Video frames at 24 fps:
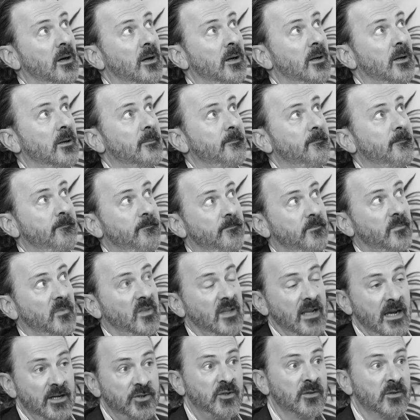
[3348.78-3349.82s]
um,
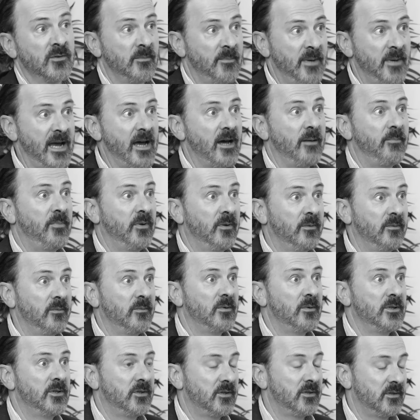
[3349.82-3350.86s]
National Map,
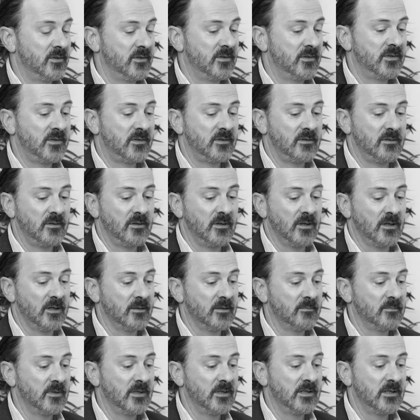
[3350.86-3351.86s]
which is um,